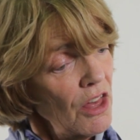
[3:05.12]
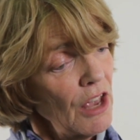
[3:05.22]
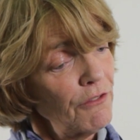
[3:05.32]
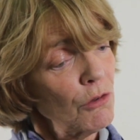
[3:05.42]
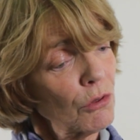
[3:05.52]

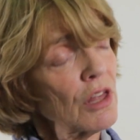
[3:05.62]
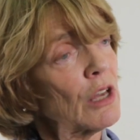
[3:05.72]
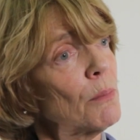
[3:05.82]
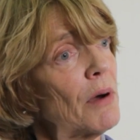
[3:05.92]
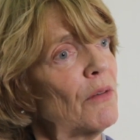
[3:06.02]
if you
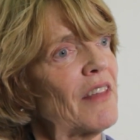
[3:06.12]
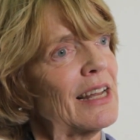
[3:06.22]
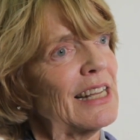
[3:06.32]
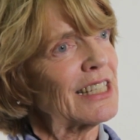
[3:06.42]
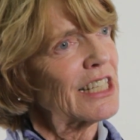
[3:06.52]
think about
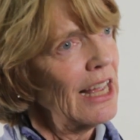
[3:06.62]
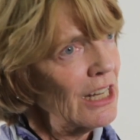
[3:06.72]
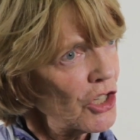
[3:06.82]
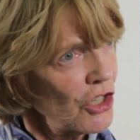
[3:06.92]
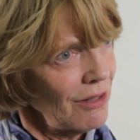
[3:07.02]
that
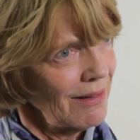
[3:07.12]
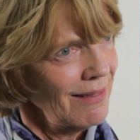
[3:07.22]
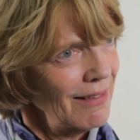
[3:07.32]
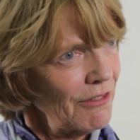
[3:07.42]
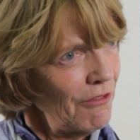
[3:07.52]
intention,
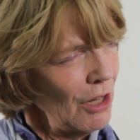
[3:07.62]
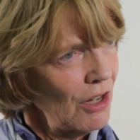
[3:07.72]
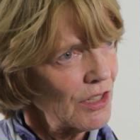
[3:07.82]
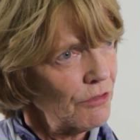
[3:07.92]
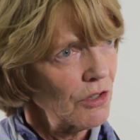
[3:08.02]
the
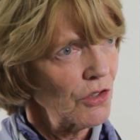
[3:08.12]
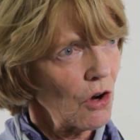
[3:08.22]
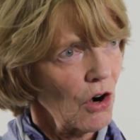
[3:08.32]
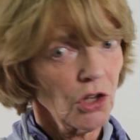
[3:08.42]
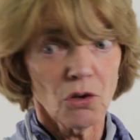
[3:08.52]
philosophers
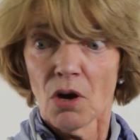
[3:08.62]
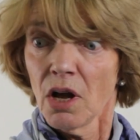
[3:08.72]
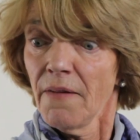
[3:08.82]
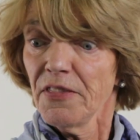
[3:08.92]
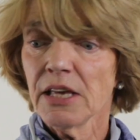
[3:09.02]
argue,
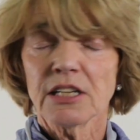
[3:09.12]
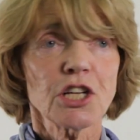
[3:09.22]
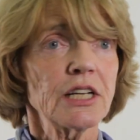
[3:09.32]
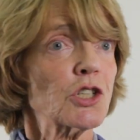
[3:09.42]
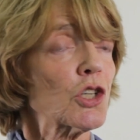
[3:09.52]
the
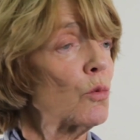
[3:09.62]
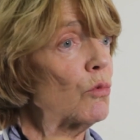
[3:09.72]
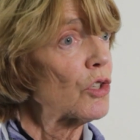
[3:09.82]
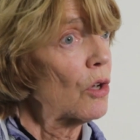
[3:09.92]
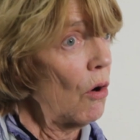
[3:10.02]
intention
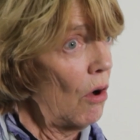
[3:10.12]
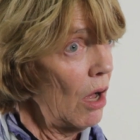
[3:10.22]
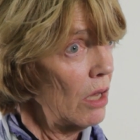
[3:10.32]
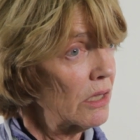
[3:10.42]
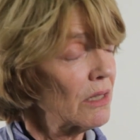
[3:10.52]
was
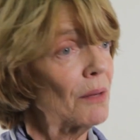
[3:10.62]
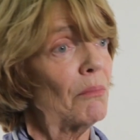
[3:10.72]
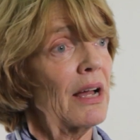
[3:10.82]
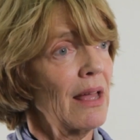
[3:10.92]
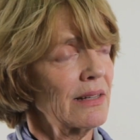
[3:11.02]
caused
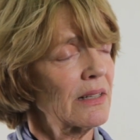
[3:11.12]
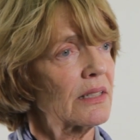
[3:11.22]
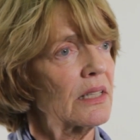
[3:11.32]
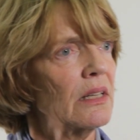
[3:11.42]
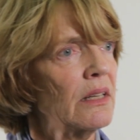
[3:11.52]
by
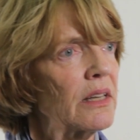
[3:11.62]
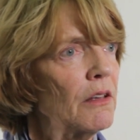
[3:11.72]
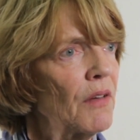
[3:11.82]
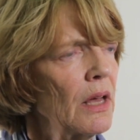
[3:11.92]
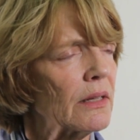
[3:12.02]
antecedent
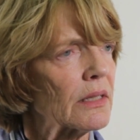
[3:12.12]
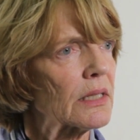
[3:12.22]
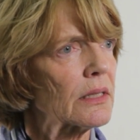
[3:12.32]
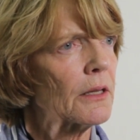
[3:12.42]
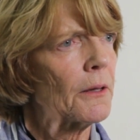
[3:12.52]
events.